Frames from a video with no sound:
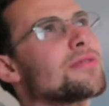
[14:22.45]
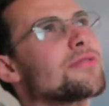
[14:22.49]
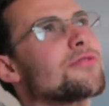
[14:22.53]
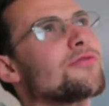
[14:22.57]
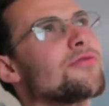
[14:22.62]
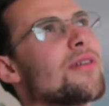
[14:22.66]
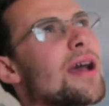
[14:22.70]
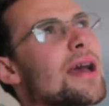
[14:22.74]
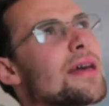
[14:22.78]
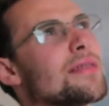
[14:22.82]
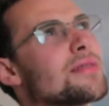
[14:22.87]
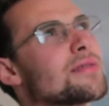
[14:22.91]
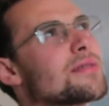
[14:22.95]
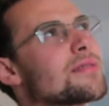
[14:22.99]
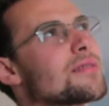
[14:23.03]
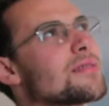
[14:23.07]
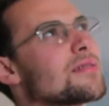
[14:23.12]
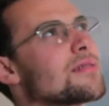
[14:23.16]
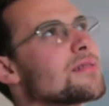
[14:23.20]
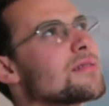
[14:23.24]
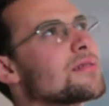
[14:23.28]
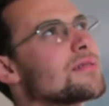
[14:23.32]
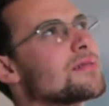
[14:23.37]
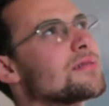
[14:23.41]
stressed
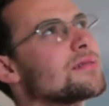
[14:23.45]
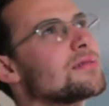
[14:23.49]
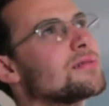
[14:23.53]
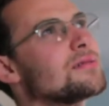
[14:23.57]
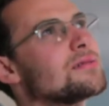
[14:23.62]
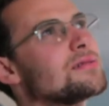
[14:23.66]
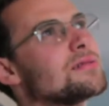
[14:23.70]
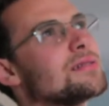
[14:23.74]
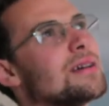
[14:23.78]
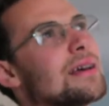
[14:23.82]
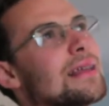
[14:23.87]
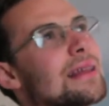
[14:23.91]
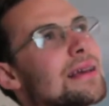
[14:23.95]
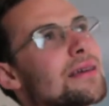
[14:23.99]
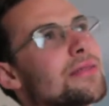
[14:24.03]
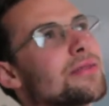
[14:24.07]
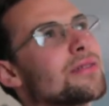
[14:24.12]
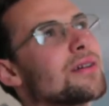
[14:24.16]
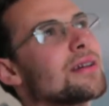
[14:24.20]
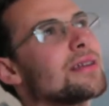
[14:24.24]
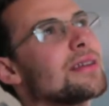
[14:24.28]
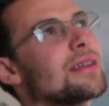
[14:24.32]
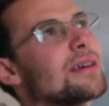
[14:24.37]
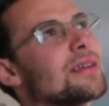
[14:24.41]
and
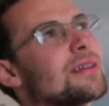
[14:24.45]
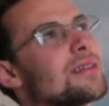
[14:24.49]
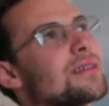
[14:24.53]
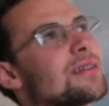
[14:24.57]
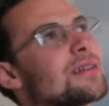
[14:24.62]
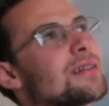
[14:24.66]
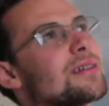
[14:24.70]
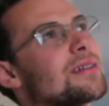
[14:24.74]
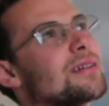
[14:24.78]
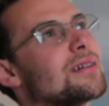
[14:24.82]
excited.